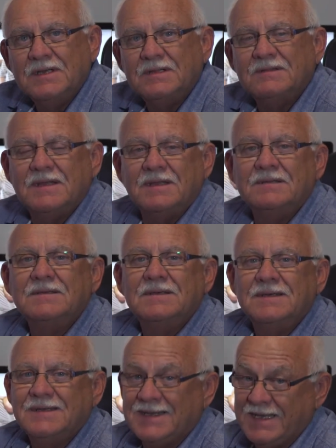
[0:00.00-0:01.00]
then
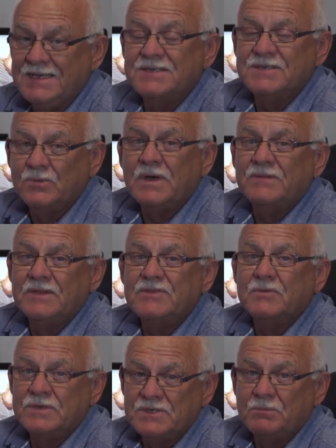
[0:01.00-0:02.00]
he's the one
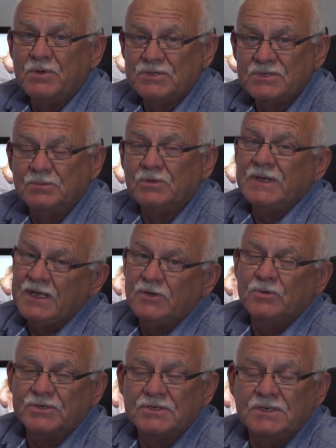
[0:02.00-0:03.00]
that's responsible, he
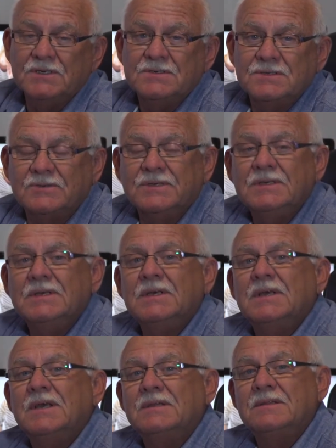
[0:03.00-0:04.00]
or she, sorry.
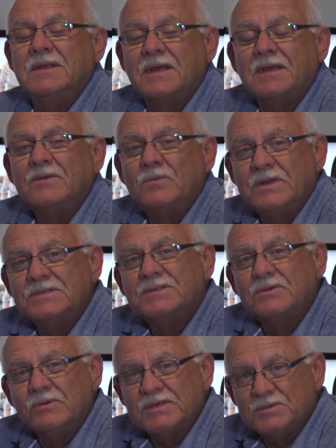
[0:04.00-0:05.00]
They are the ones
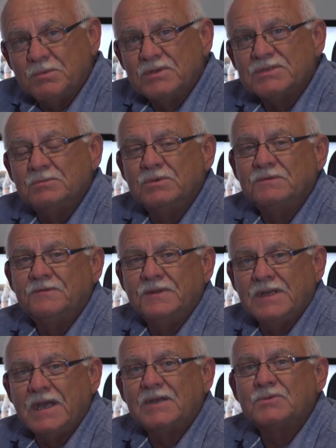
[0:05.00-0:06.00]
that are responsible for
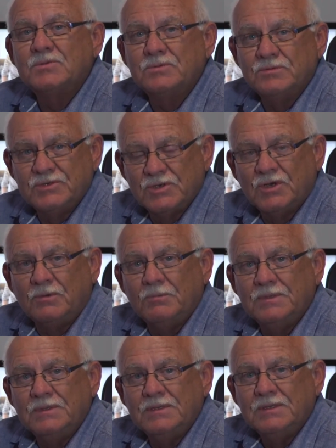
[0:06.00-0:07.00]
the actual
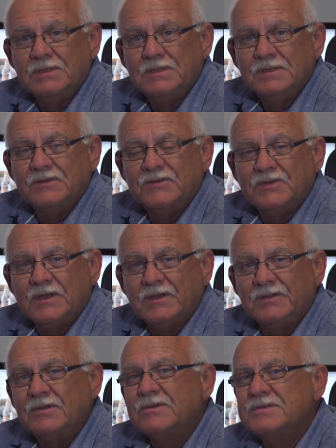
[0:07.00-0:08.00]
job.
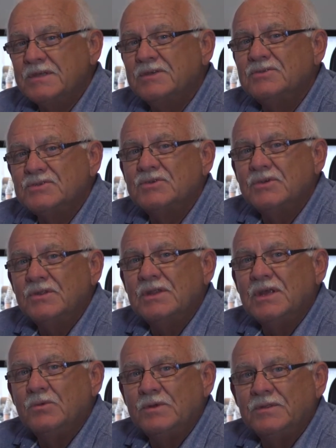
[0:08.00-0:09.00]
So there is a concern
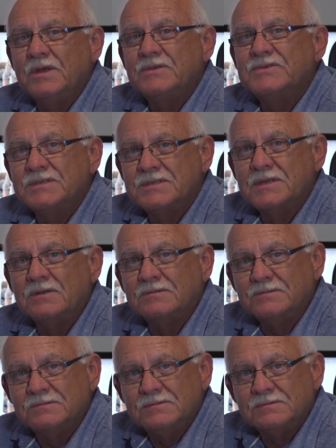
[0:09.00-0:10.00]
there with those
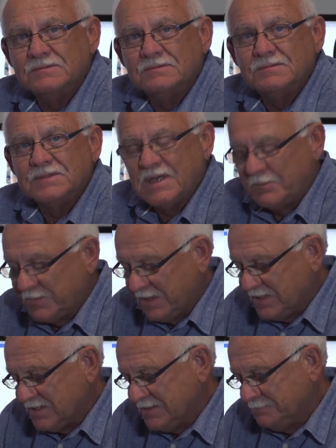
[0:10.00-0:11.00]
consultant
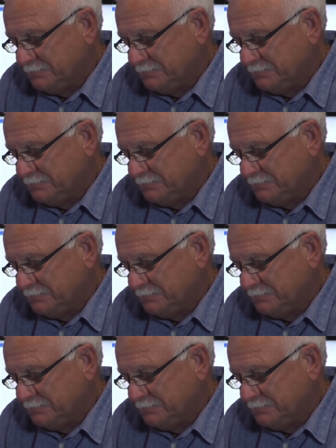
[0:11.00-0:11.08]
companies.